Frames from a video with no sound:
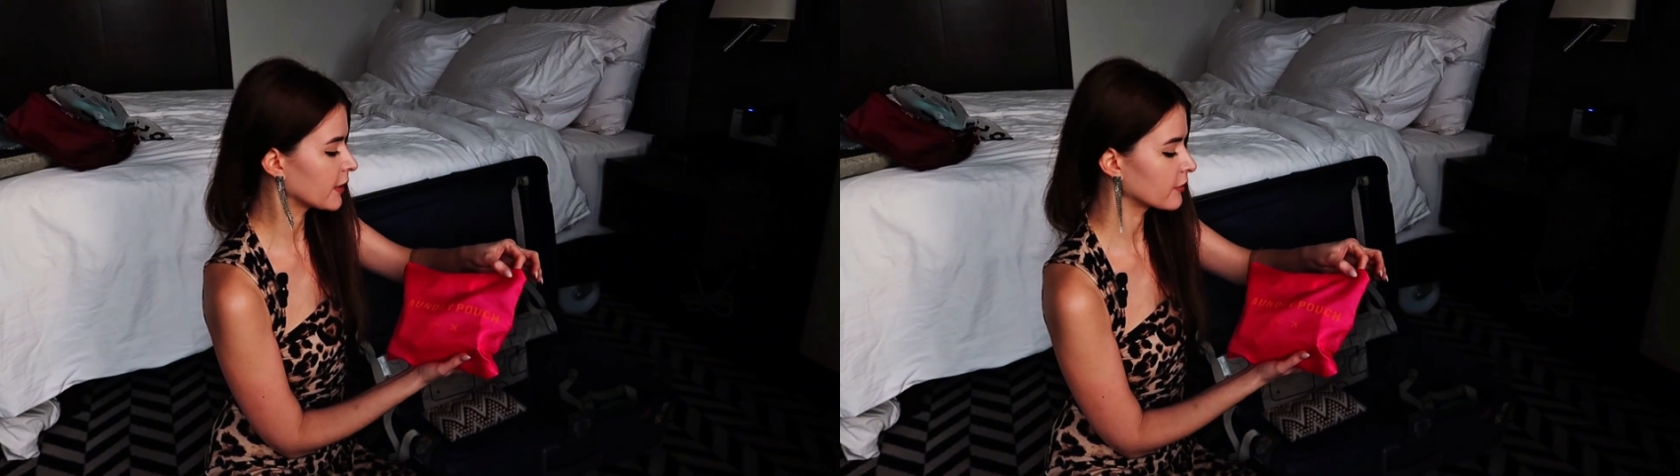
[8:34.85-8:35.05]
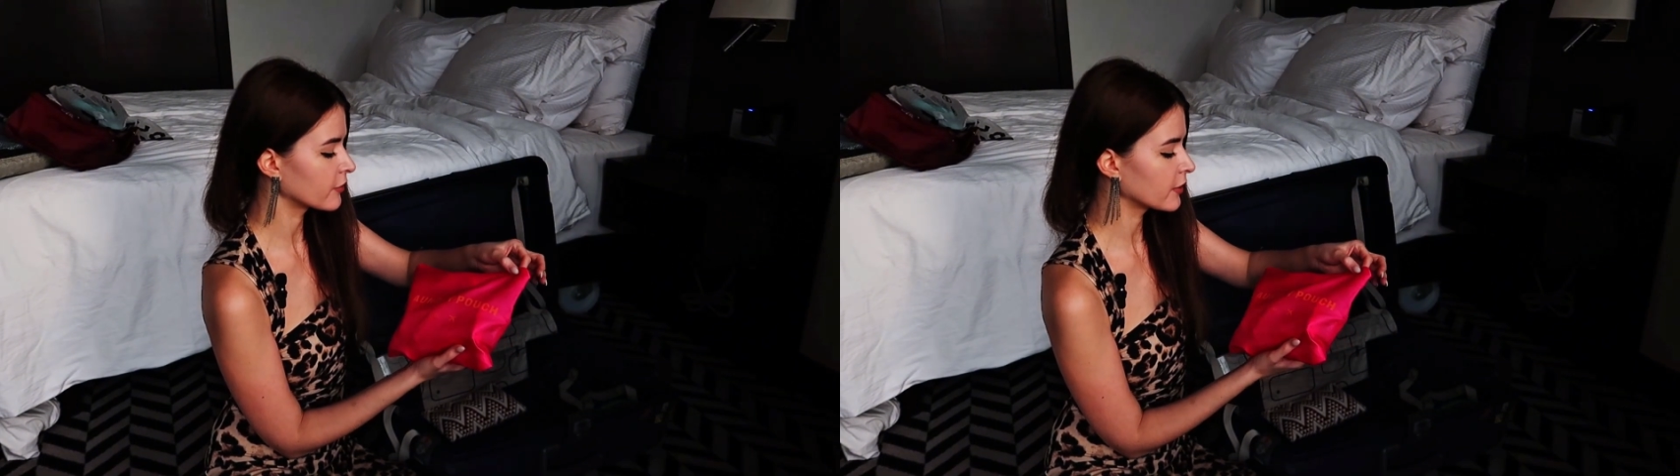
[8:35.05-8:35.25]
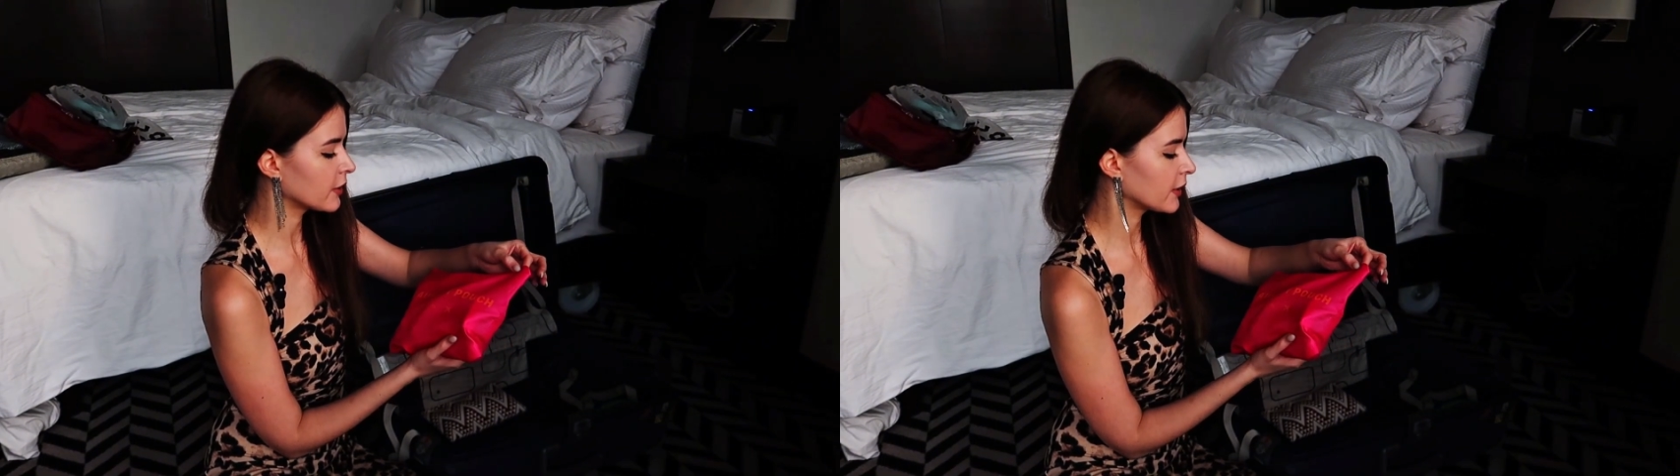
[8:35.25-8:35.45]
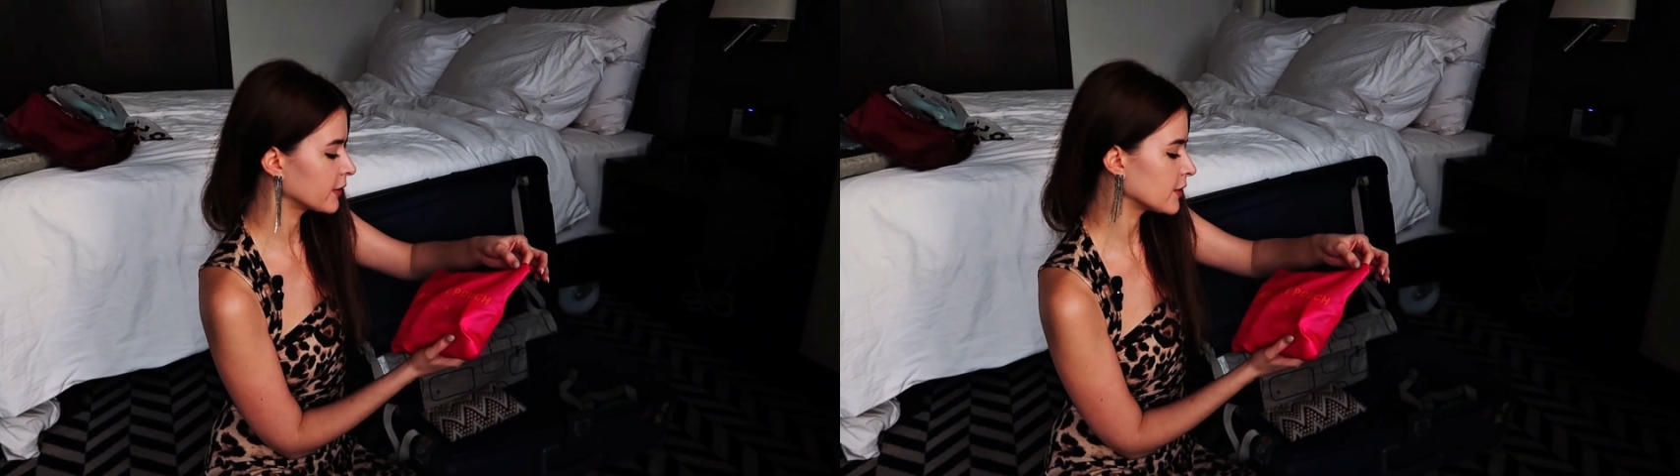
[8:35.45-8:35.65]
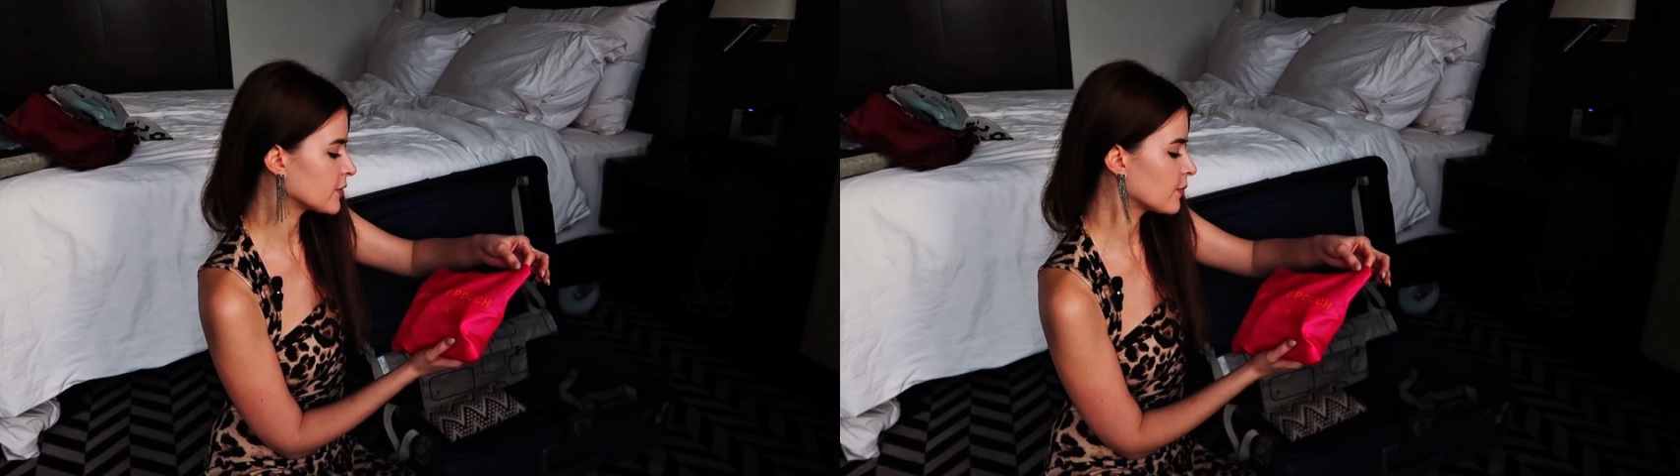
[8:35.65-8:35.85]
really like
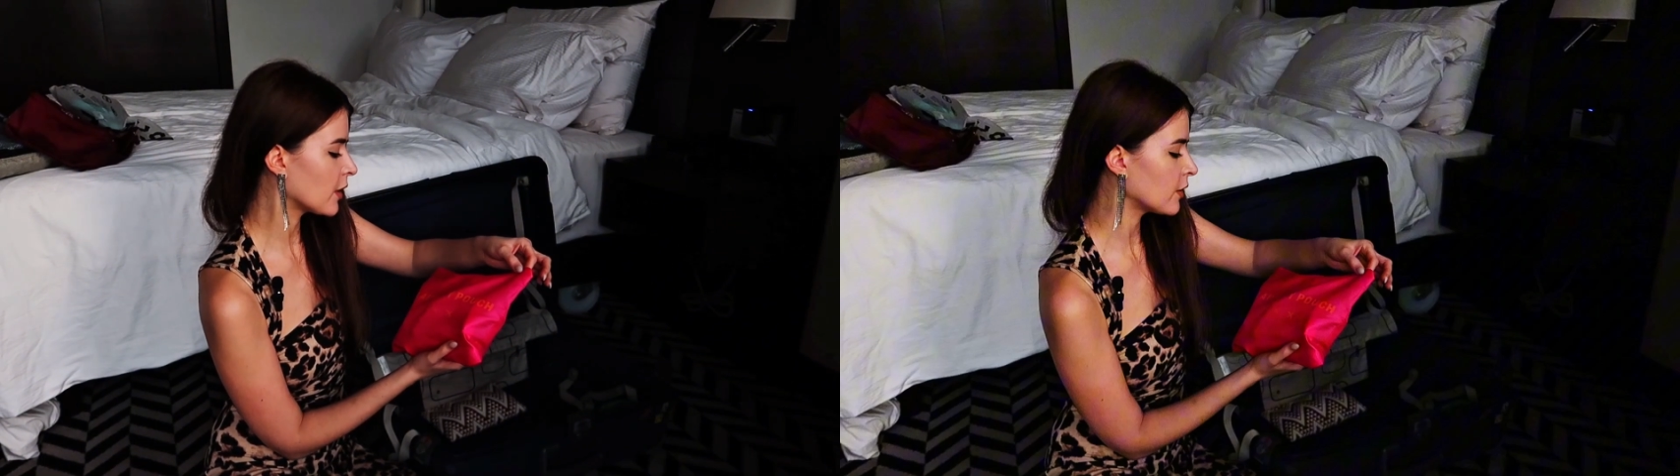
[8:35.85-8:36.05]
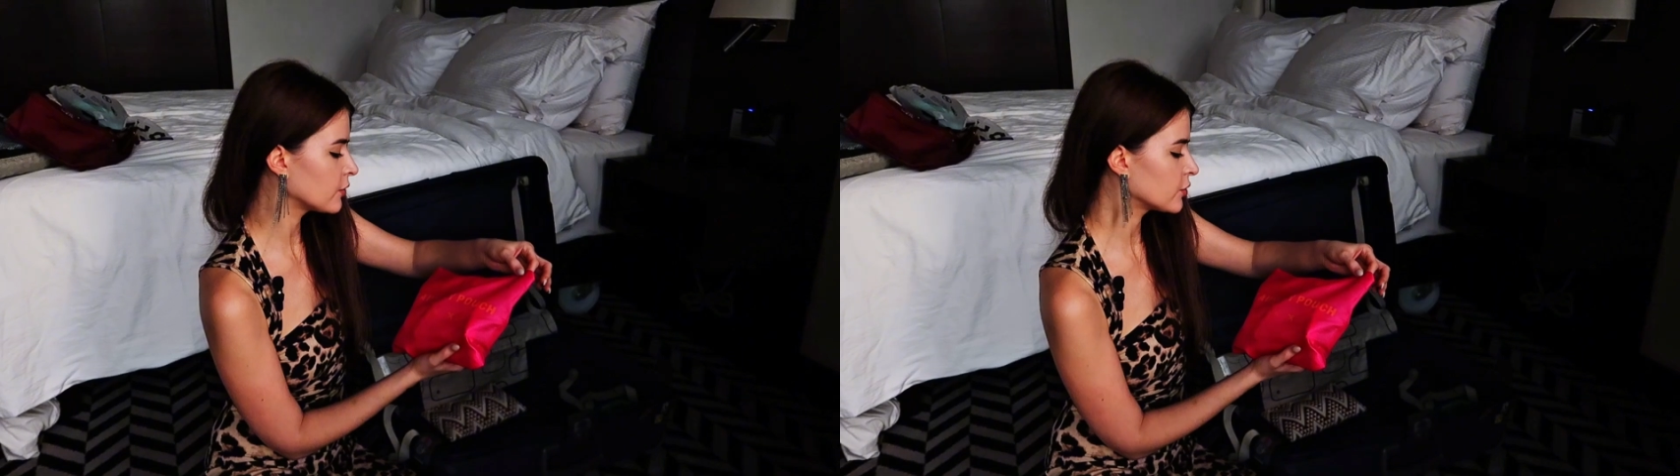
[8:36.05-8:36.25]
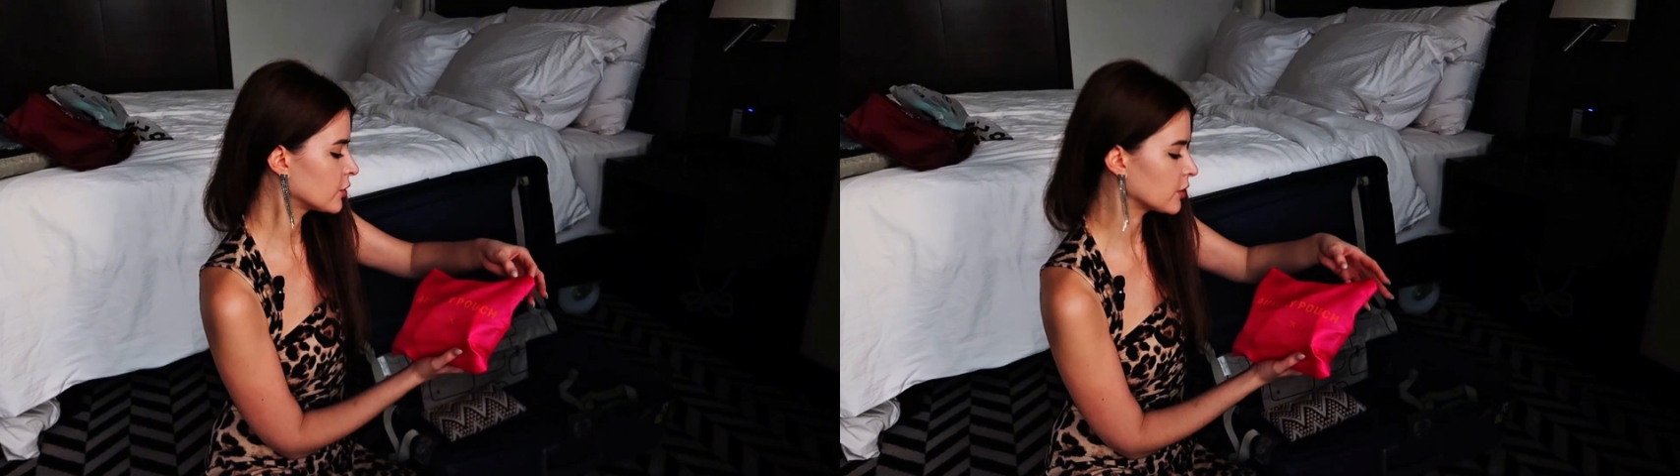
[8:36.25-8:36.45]
this pouch.